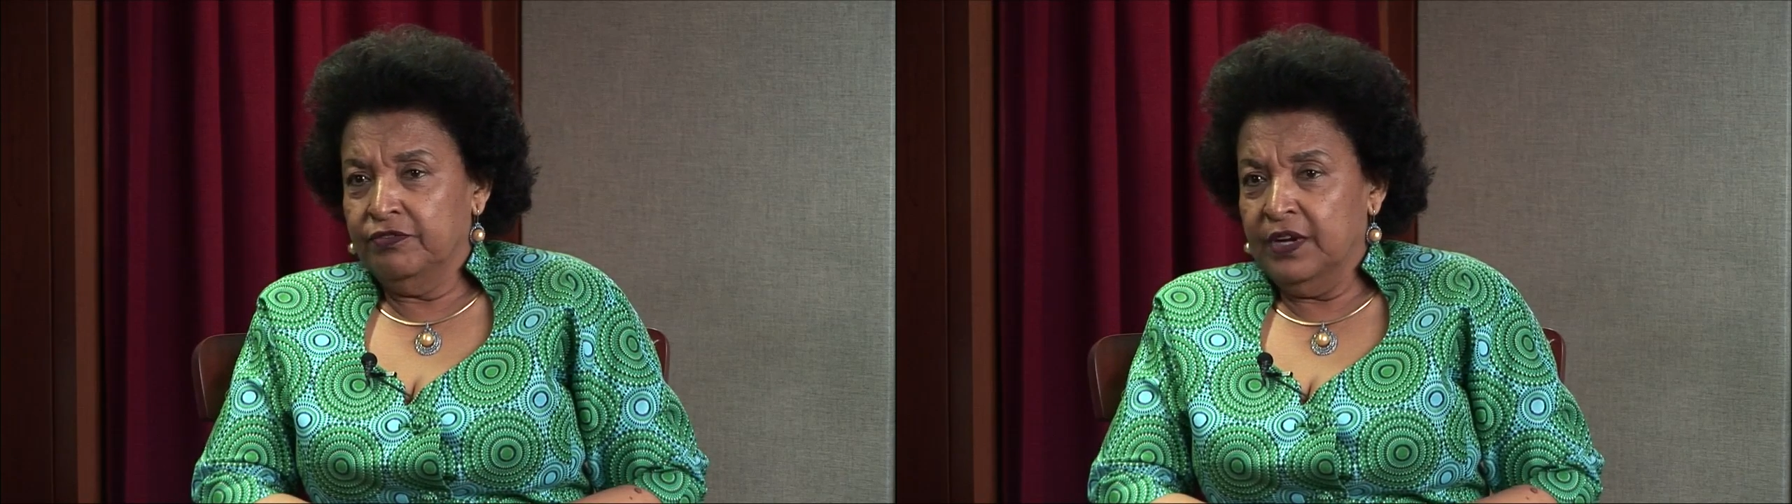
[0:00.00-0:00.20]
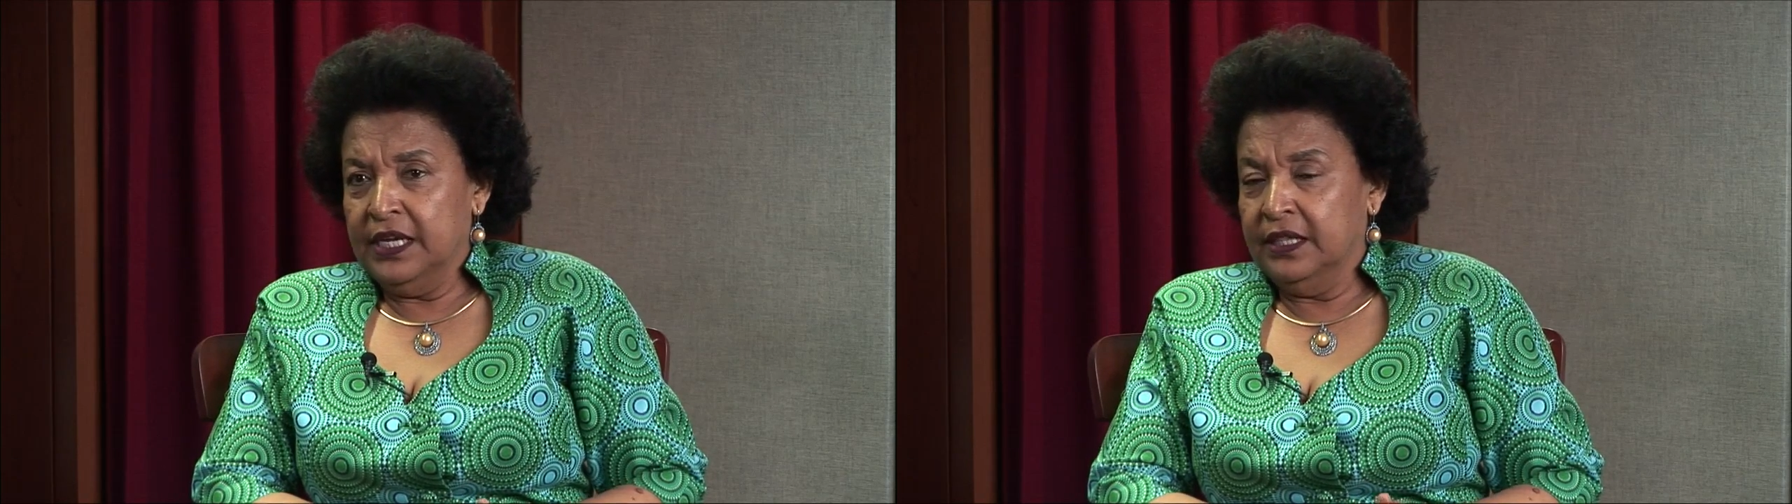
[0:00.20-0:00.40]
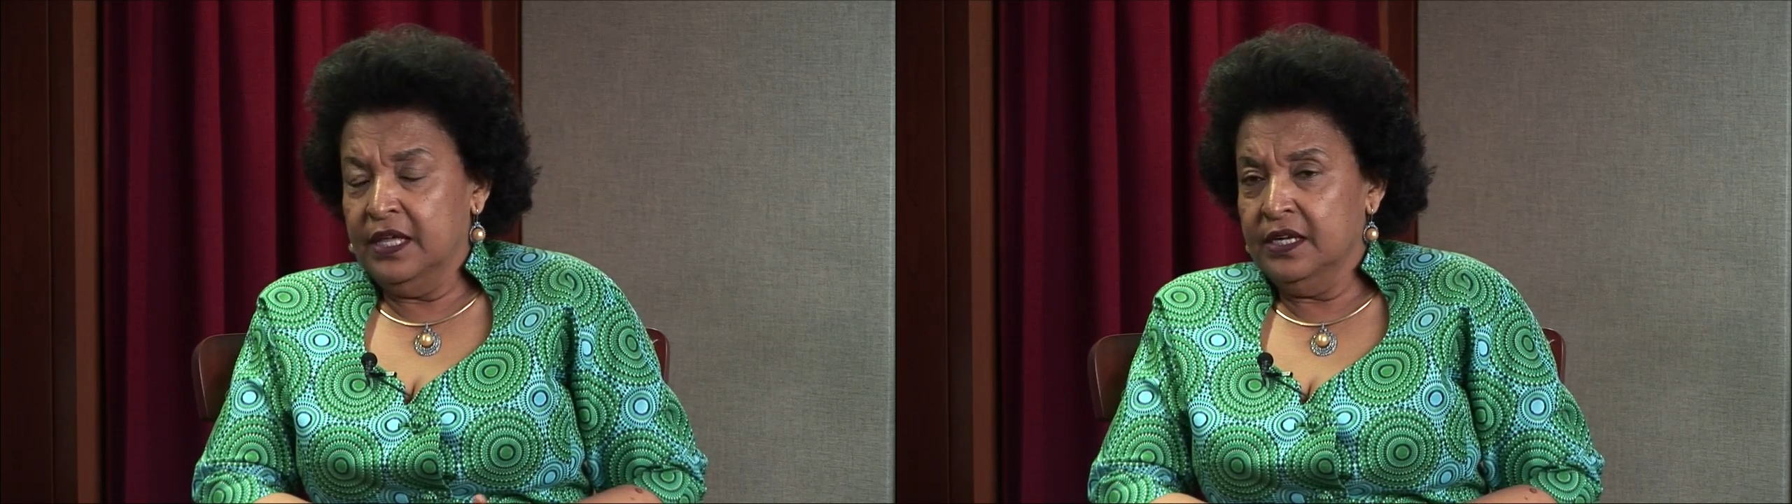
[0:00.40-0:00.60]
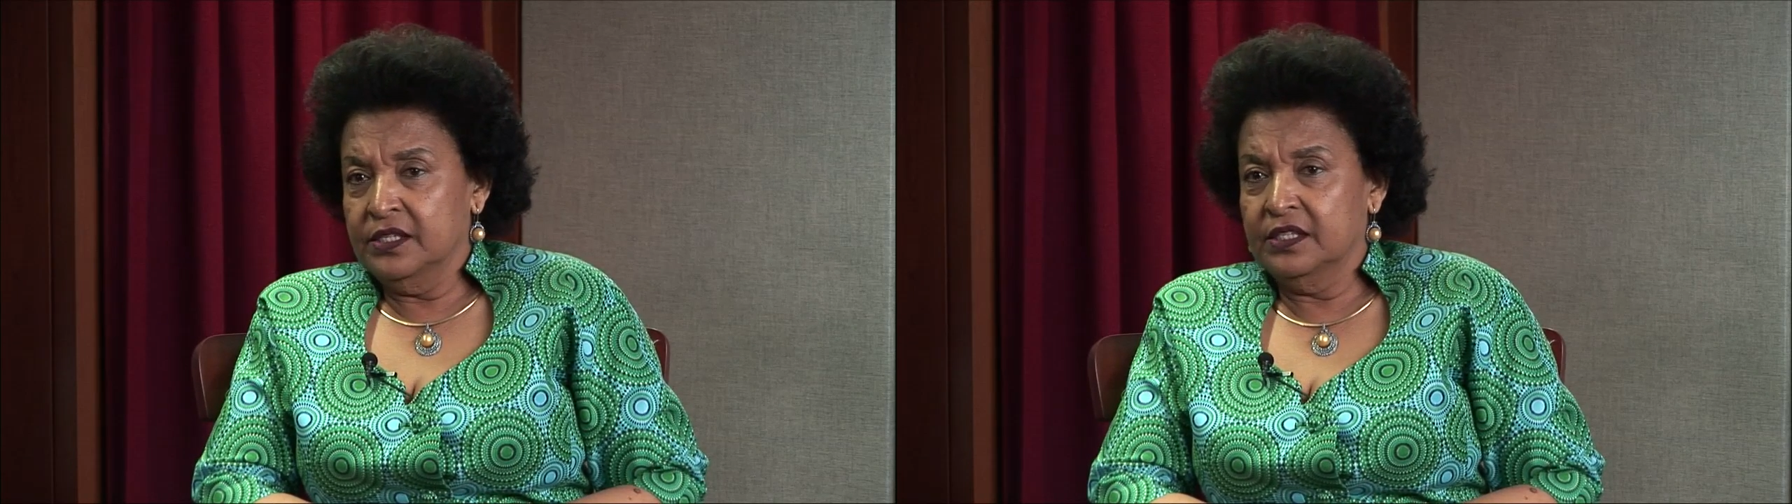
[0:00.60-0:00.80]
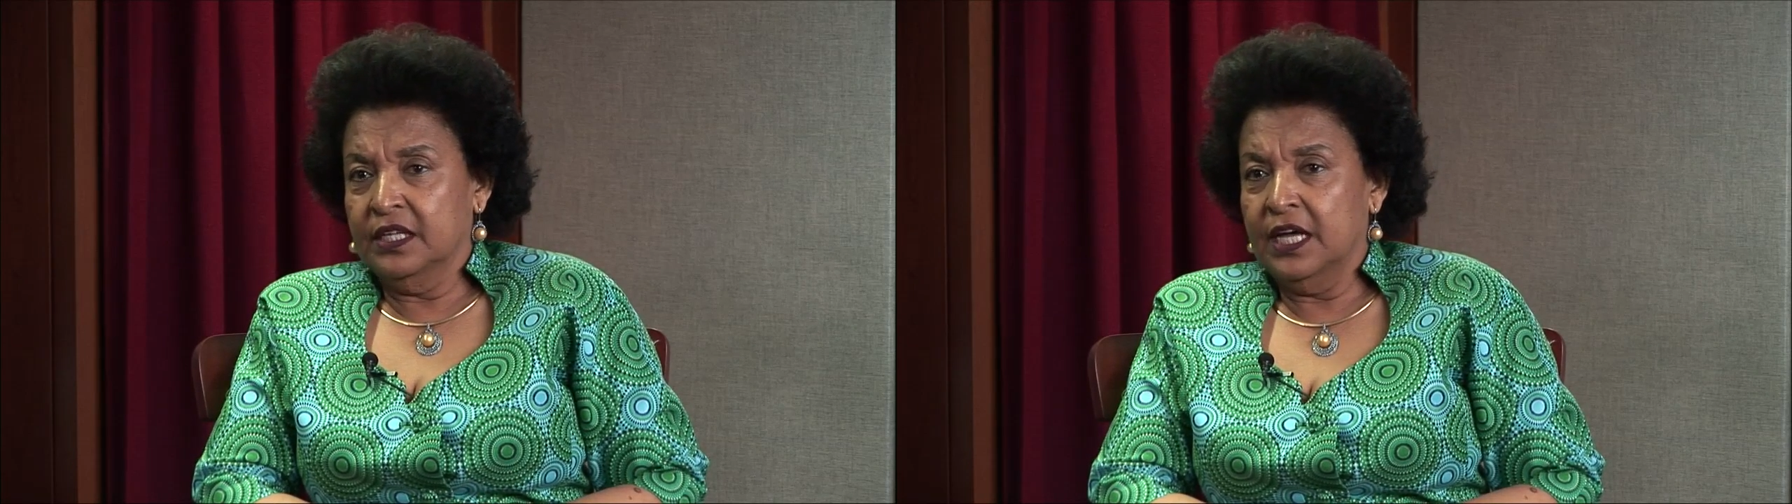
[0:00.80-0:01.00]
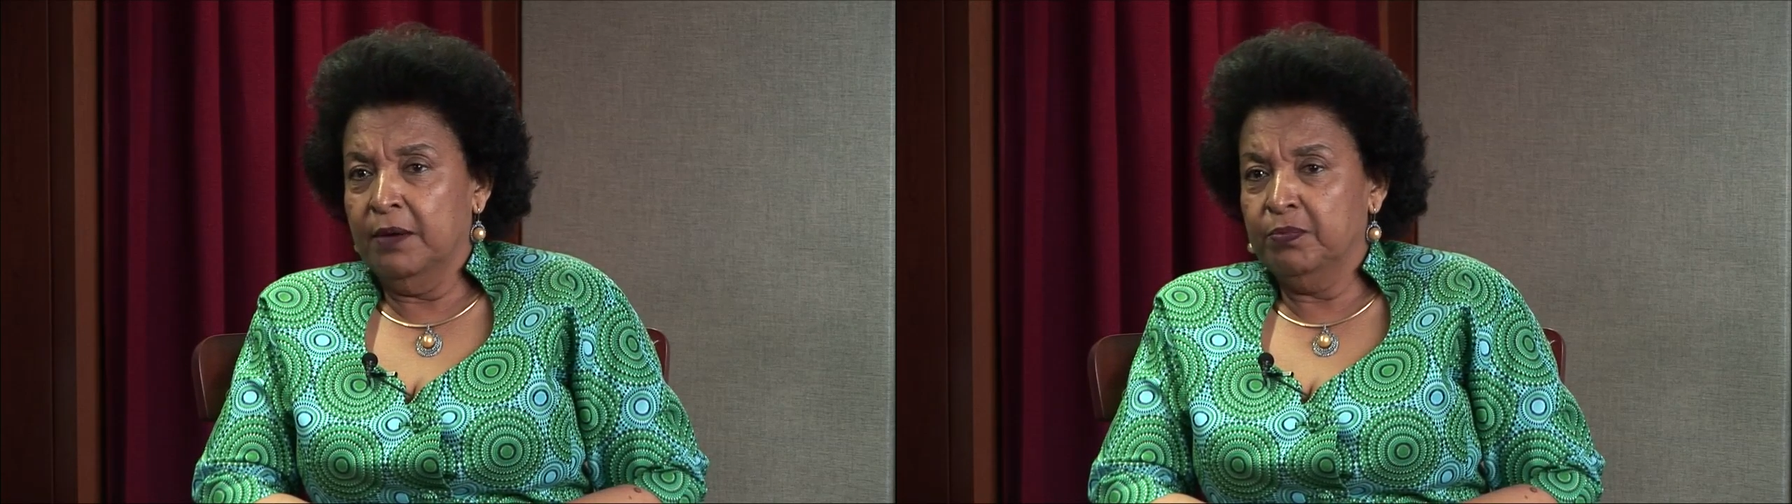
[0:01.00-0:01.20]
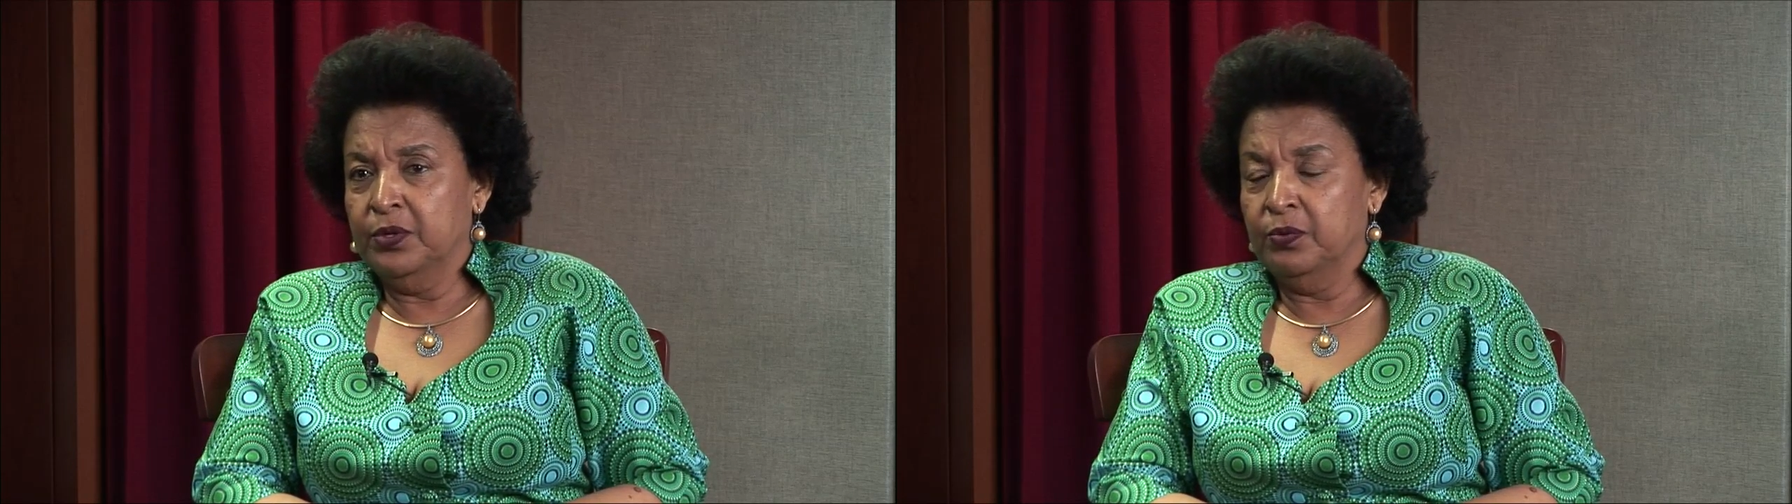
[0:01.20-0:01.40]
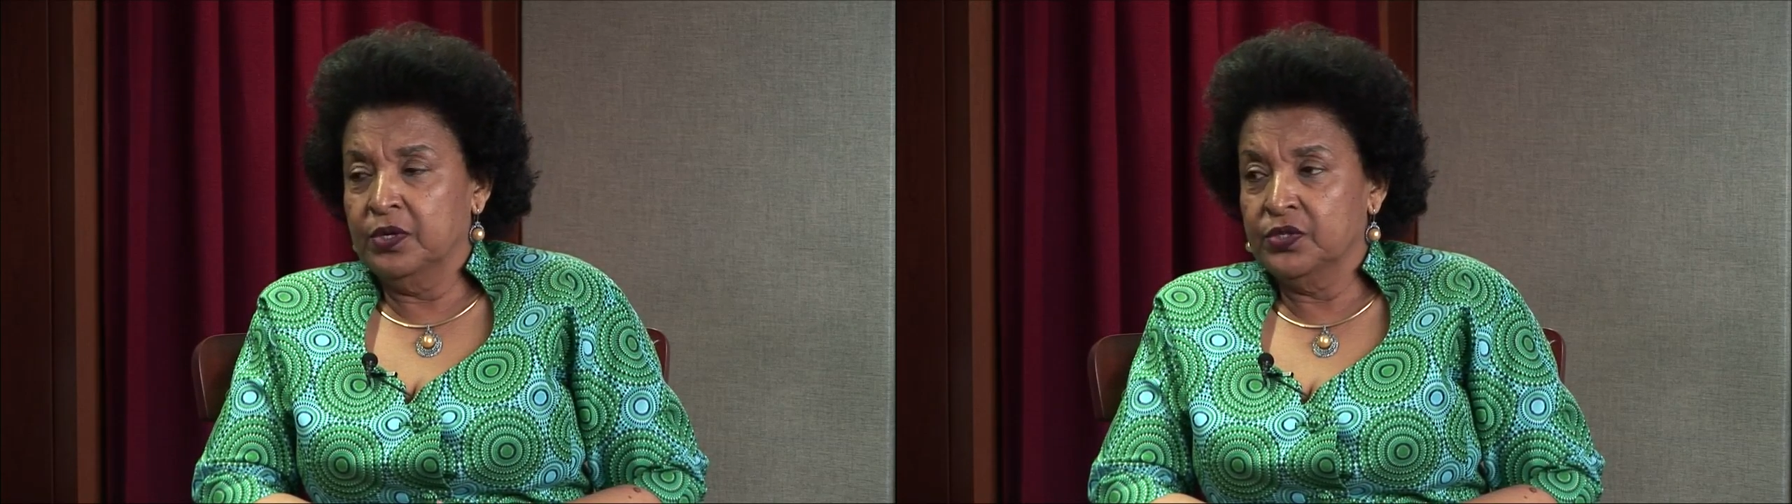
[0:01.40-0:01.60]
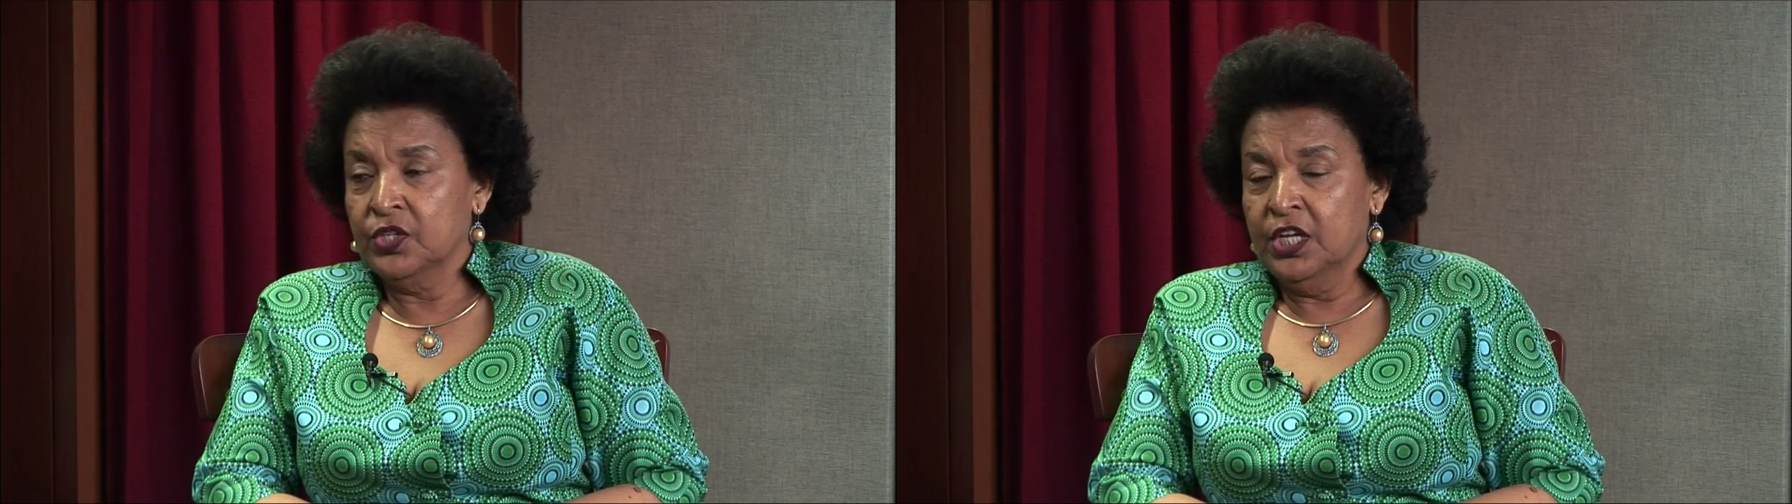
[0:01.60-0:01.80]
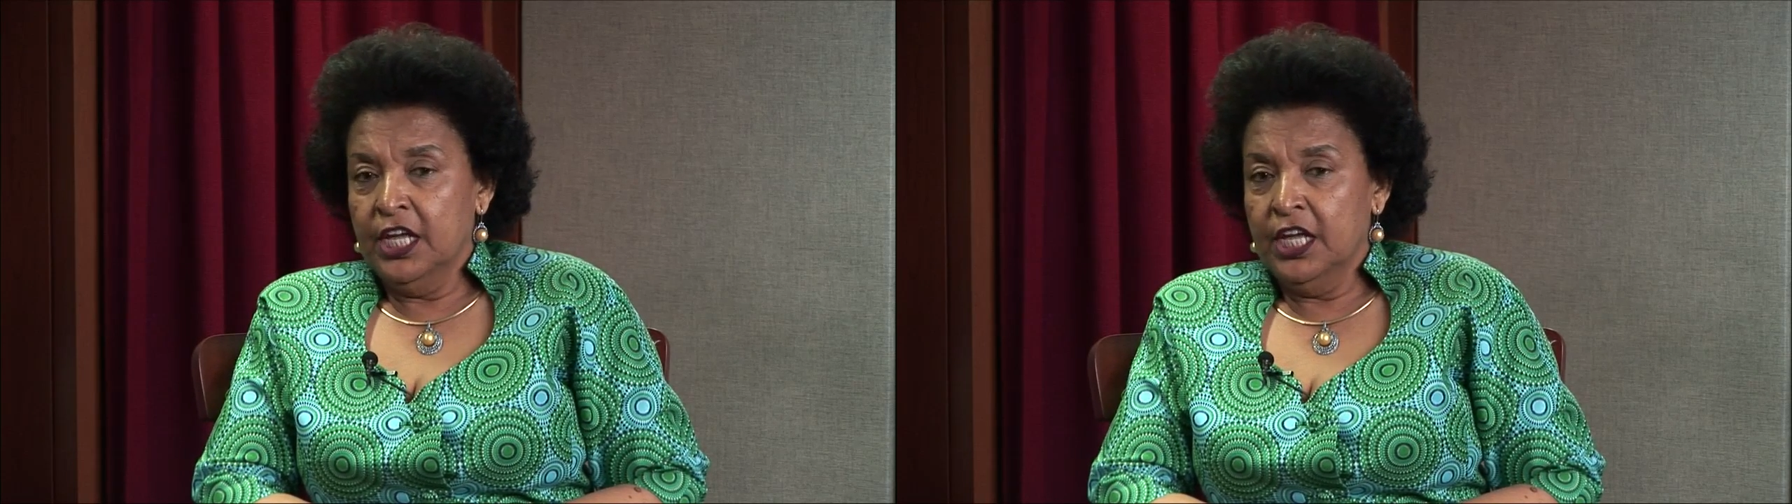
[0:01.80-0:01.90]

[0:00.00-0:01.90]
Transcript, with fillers: funny things that happened was